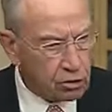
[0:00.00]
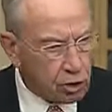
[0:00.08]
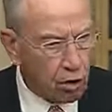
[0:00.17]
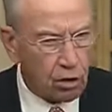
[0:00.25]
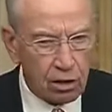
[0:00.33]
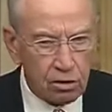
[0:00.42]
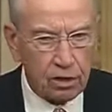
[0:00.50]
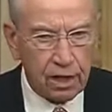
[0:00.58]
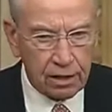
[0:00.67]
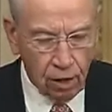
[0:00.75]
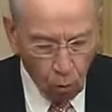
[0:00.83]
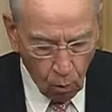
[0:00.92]
journalists
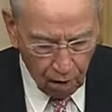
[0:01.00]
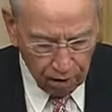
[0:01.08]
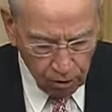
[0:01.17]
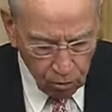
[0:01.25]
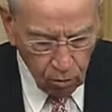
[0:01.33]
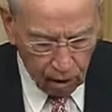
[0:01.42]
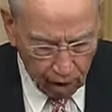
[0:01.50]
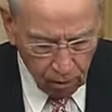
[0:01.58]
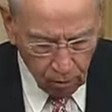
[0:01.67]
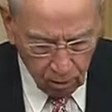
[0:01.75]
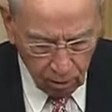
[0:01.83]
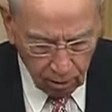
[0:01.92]
that don't want to do hard
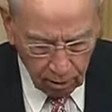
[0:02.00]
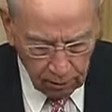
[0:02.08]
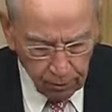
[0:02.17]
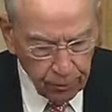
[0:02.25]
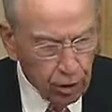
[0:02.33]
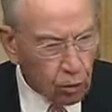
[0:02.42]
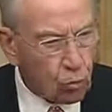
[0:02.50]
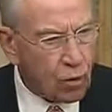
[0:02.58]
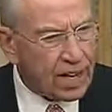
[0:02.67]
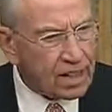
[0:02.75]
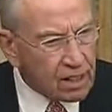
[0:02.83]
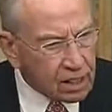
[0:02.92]
work,
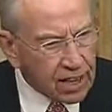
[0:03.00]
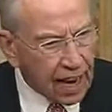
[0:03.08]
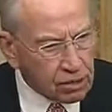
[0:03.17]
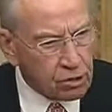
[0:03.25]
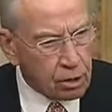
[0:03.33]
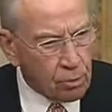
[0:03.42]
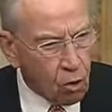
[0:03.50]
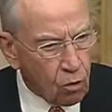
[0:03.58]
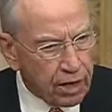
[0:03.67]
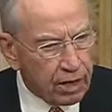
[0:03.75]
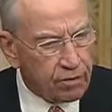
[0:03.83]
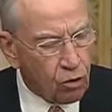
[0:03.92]
read the
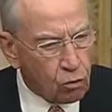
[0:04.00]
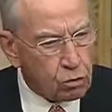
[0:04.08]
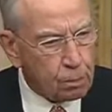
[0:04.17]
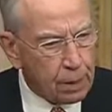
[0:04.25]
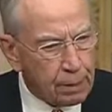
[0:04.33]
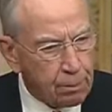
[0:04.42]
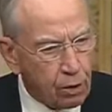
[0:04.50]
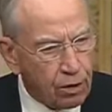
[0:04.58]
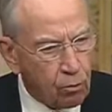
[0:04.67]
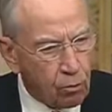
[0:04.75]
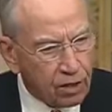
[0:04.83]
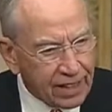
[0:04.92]
testimony of those people
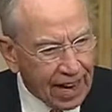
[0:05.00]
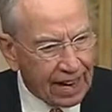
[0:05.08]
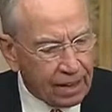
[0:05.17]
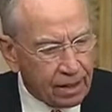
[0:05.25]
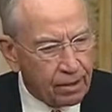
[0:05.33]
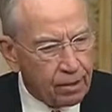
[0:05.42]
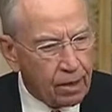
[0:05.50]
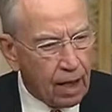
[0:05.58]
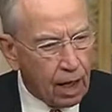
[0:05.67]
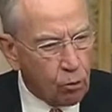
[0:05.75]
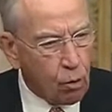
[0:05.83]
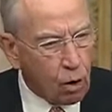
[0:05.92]
that were taken
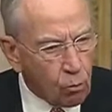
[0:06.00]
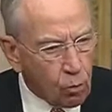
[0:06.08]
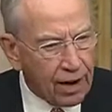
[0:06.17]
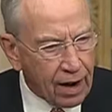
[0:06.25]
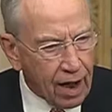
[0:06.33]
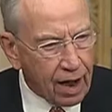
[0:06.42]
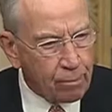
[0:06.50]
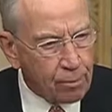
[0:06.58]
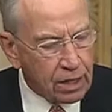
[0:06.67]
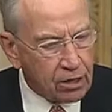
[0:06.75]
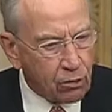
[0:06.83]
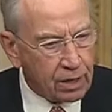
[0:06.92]
on what went on
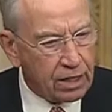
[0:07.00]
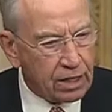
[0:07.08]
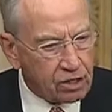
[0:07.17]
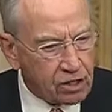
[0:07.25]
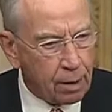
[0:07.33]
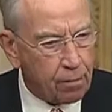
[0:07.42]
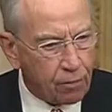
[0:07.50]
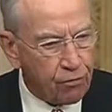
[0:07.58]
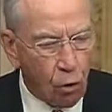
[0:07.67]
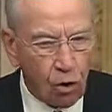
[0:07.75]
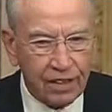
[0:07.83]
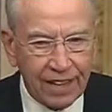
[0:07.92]
between December
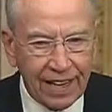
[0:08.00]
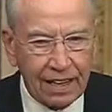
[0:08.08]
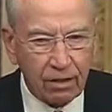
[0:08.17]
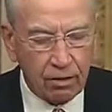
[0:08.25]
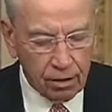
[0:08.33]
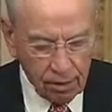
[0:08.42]
14th